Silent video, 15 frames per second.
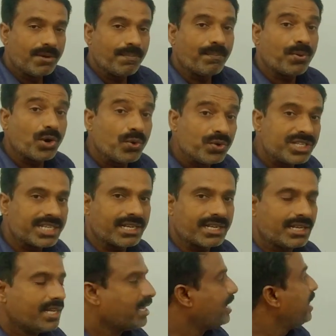provision,
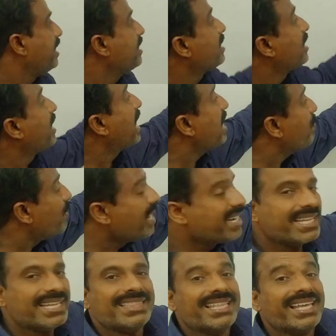it is a
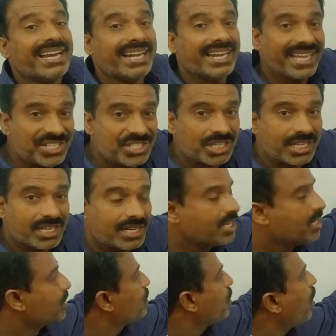liability in their nature.
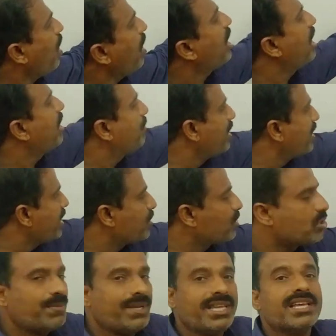So all liabilities
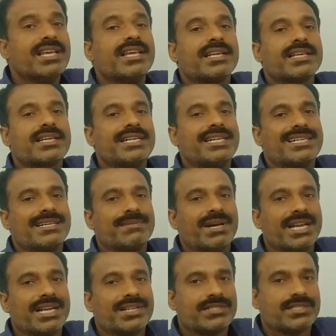to be credit
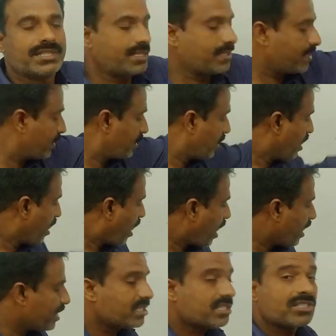balances.
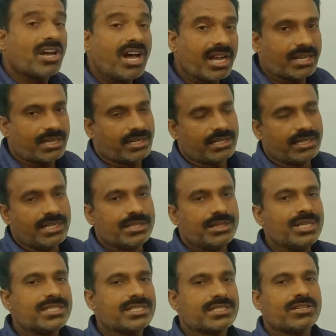And stock,
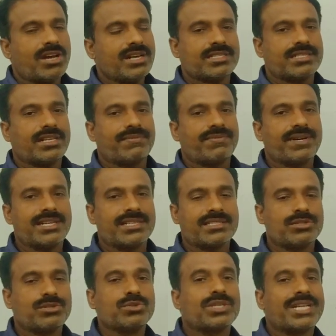these stocks are, friends,
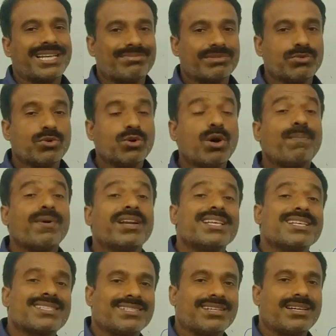two types: opening
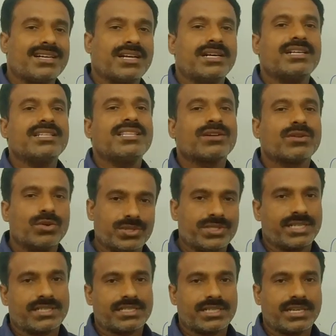stock and the
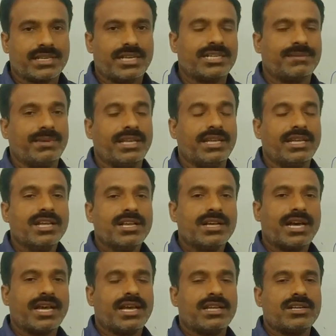closing stock.
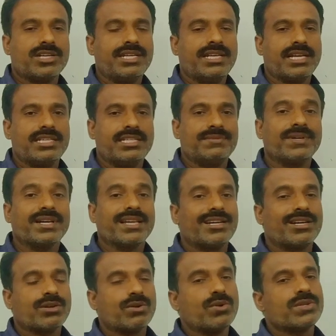I defined
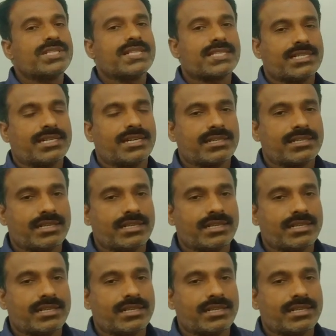a closing stock.